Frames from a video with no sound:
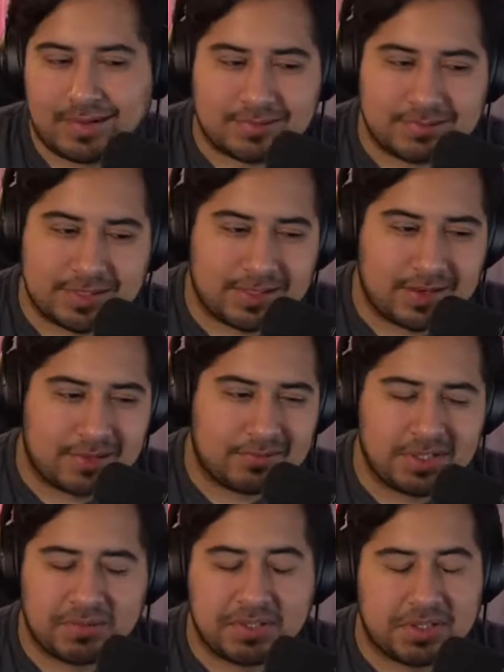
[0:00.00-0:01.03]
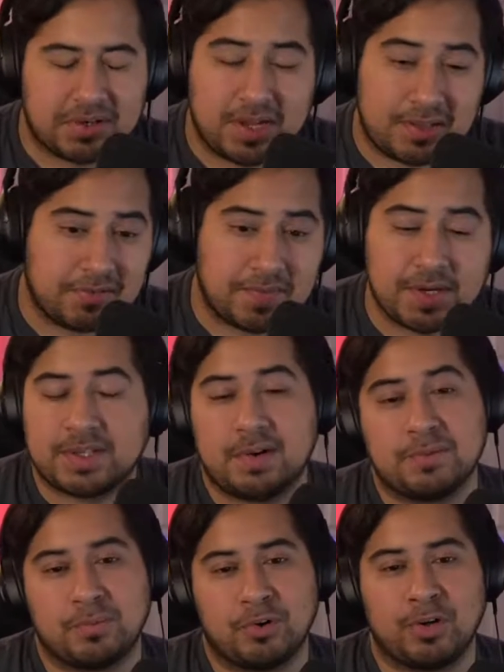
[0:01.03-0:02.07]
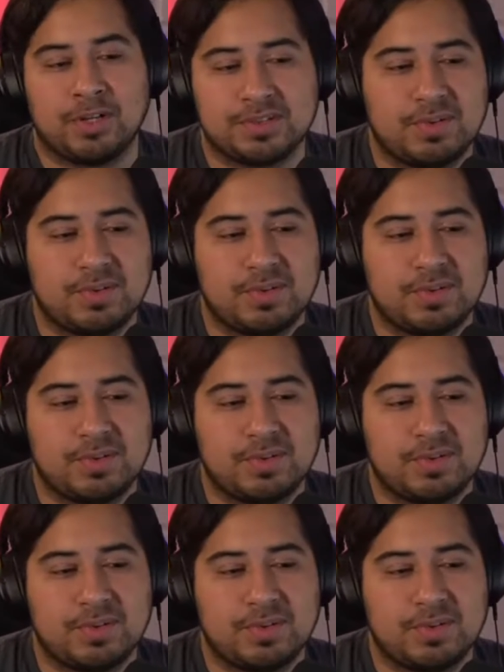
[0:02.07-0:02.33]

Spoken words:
really wouldn't know how the fuck that would work.